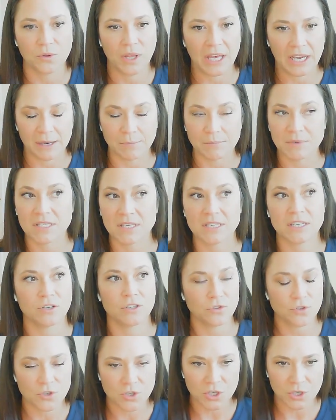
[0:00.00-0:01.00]
like, I'm
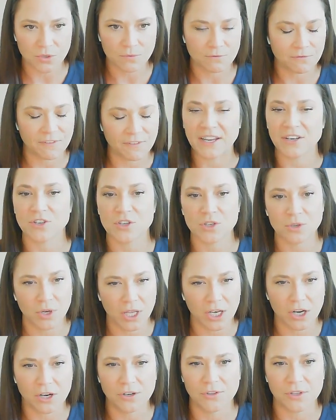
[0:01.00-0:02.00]
still fine
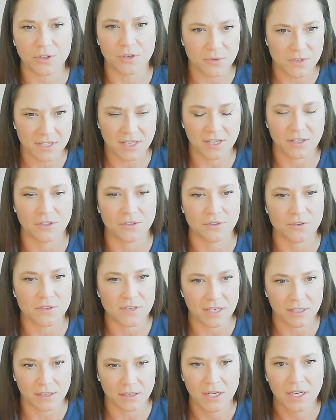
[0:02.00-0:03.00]
tuning all those skills
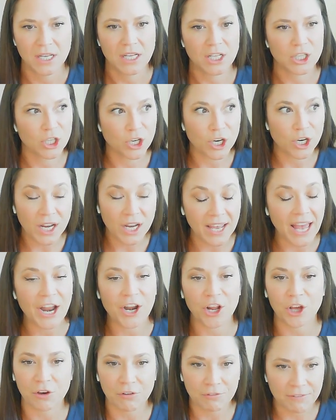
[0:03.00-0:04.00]
and learning how
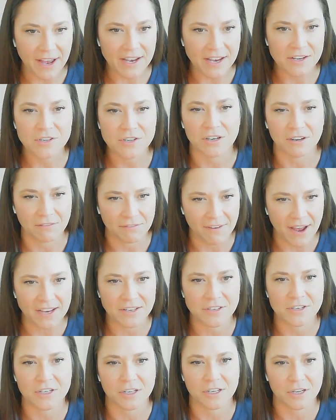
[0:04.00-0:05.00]
to go faster and
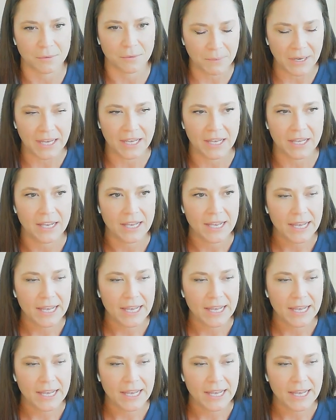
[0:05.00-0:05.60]
faster. But